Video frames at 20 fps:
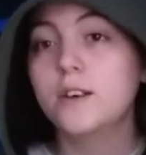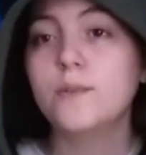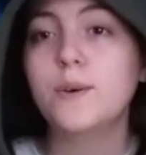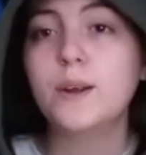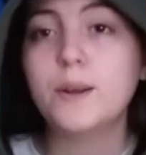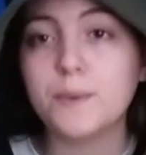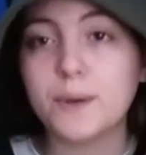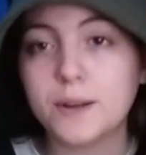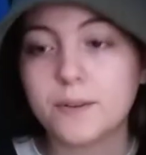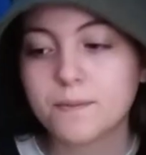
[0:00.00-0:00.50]

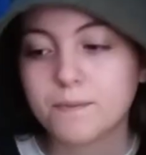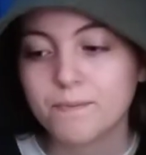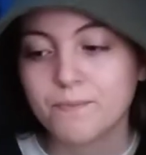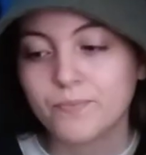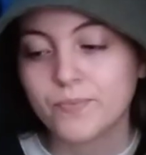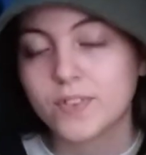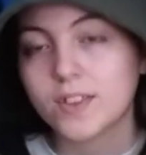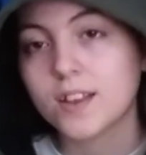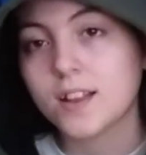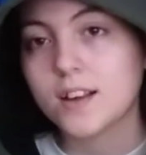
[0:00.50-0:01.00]
Anyway,
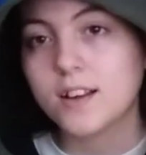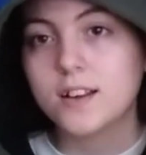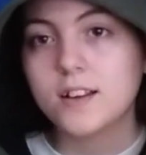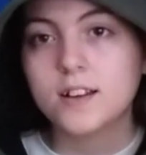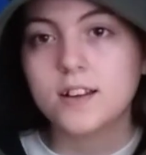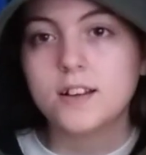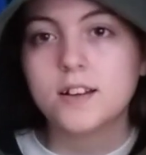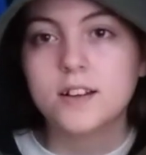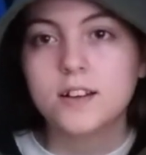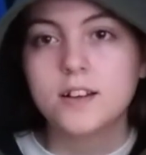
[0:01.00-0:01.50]

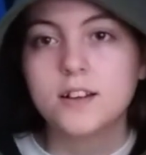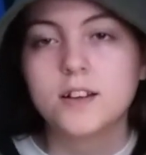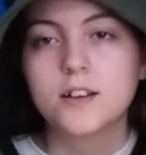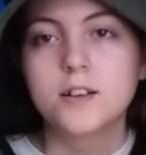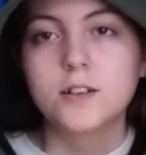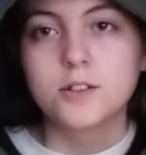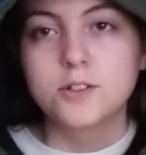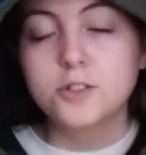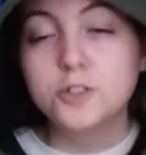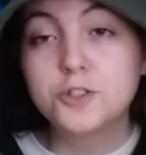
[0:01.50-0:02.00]

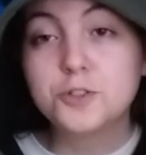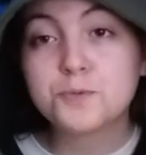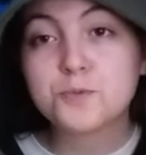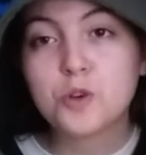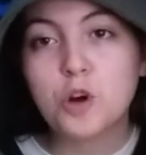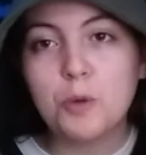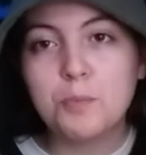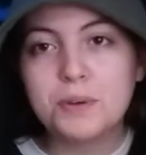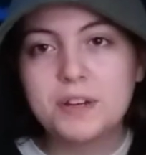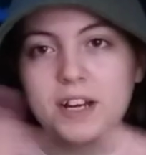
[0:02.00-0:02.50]
YouTube
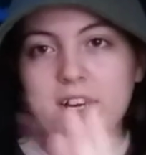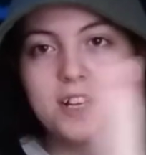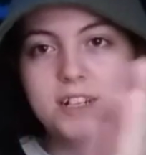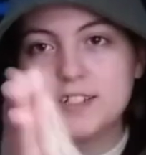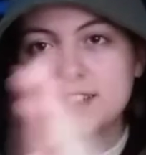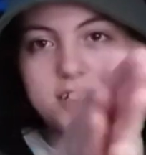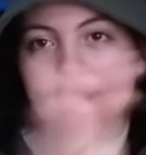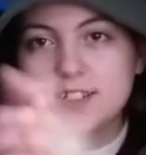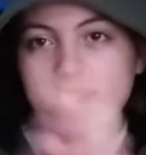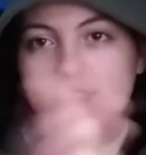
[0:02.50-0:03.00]

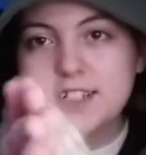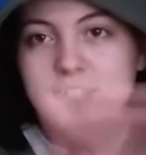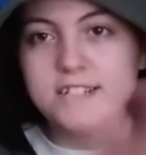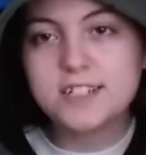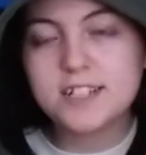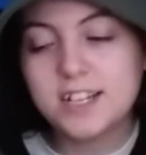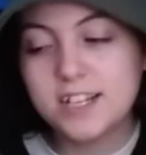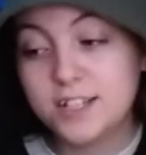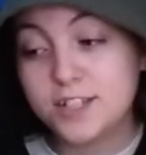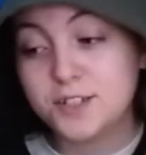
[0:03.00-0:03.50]
copycats.
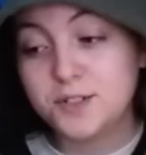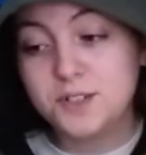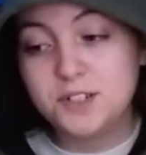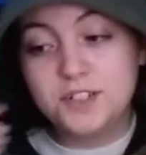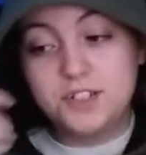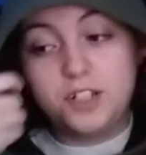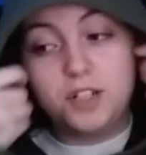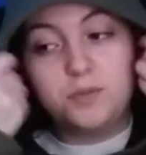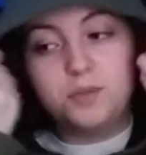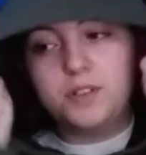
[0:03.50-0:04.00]
Let's get into it,
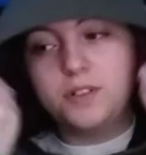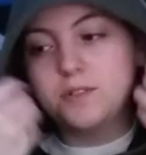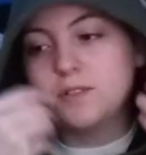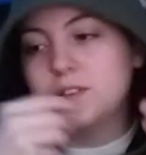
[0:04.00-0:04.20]
shall we?